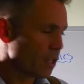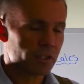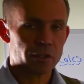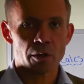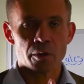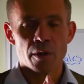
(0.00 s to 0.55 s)

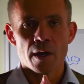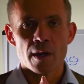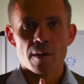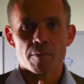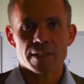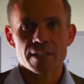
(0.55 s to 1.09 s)
So
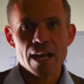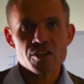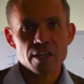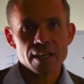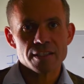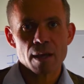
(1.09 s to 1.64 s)

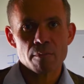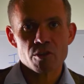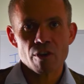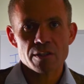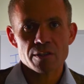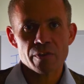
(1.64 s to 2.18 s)
potentially exempt
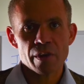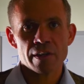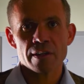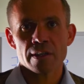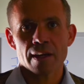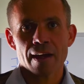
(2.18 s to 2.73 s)
transfer,